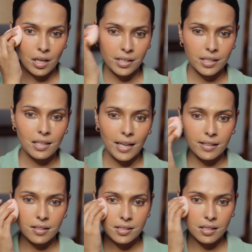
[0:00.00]
I really
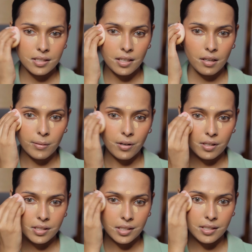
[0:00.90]
like this concealer
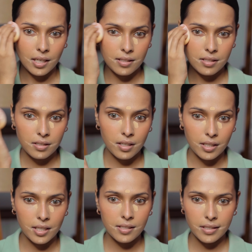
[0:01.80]
because it doesn't
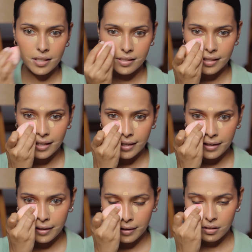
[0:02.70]
crease easily.